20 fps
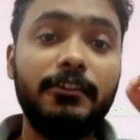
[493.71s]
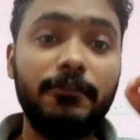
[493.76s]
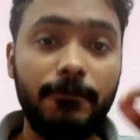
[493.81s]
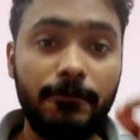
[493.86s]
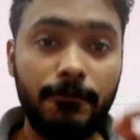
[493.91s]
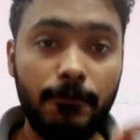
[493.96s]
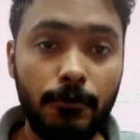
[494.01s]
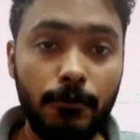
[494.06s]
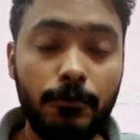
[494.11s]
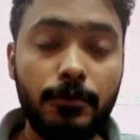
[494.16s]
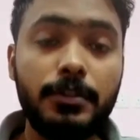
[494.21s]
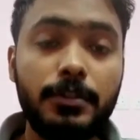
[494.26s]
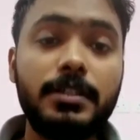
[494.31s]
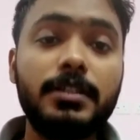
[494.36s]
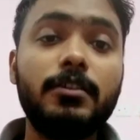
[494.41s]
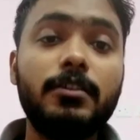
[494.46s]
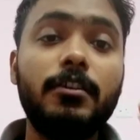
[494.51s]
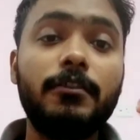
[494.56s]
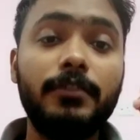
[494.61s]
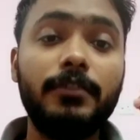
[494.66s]
the
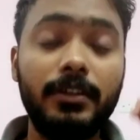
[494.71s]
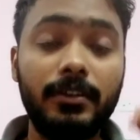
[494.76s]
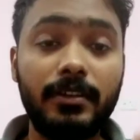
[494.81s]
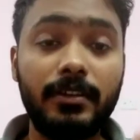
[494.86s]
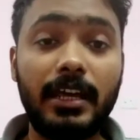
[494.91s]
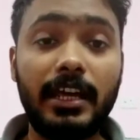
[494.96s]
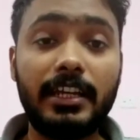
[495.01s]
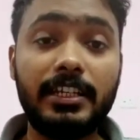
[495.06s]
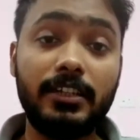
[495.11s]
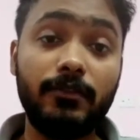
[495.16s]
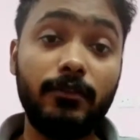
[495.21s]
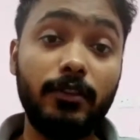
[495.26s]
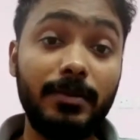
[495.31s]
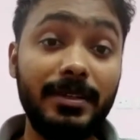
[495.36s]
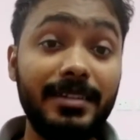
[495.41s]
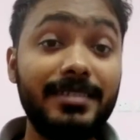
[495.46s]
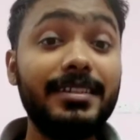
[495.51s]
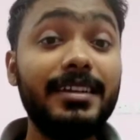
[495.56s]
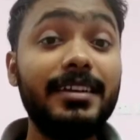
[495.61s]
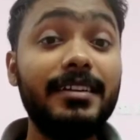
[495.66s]
force of
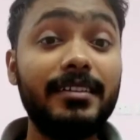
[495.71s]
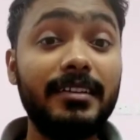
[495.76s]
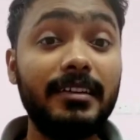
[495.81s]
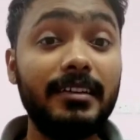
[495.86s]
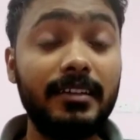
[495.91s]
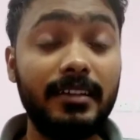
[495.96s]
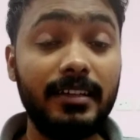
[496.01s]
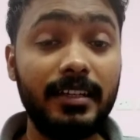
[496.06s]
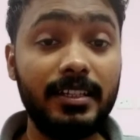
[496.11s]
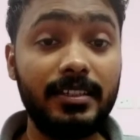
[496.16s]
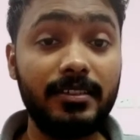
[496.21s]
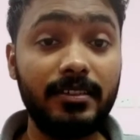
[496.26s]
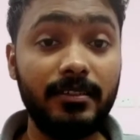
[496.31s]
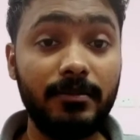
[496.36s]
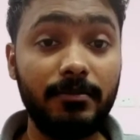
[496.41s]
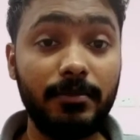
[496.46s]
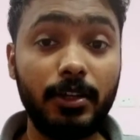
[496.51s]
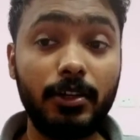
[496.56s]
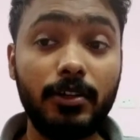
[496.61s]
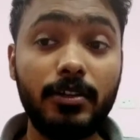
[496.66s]
interaction will be central in nature,